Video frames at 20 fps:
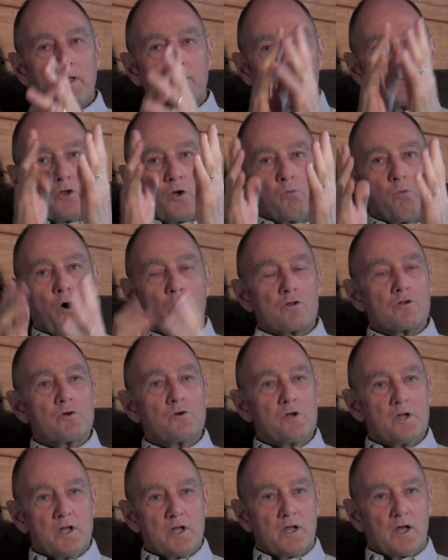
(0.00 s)
So what
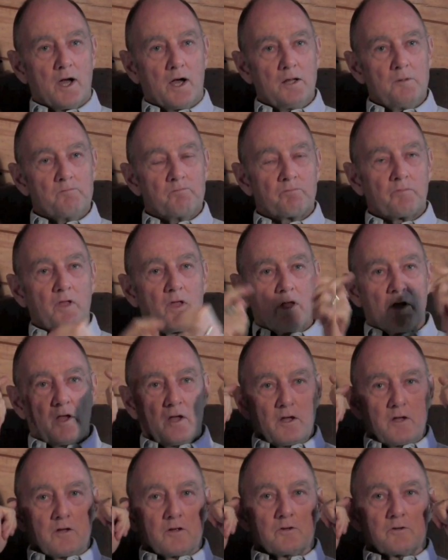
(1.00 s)
you hear,
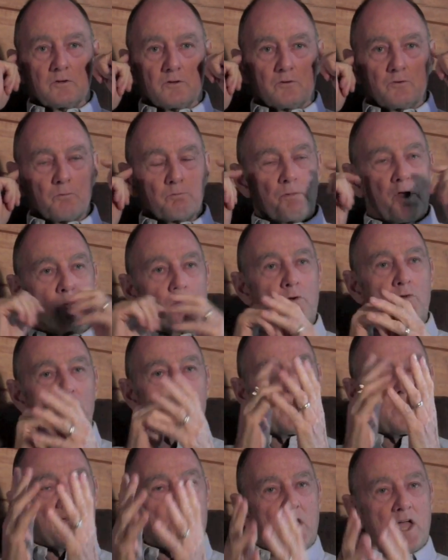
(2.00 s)
people
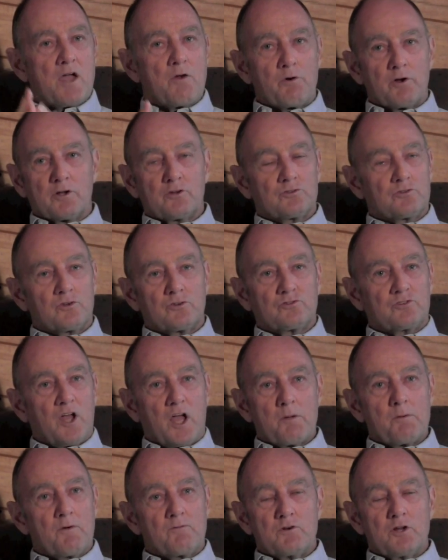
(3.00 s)
think hearing is the
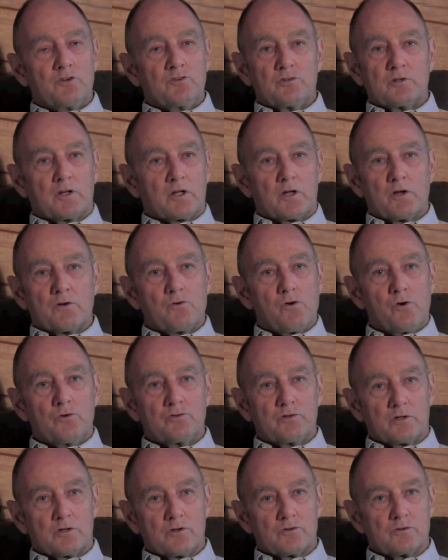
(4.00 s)
same as listening. Of
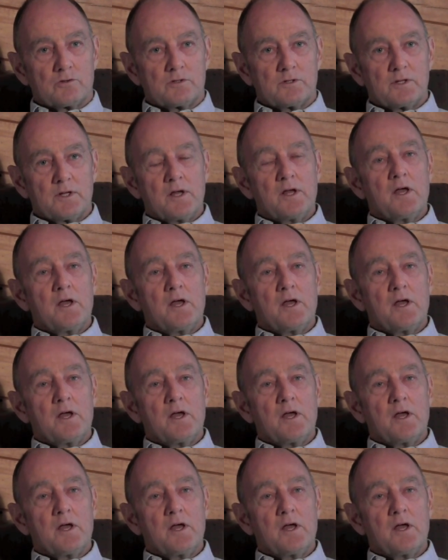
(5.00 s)
course it isn't.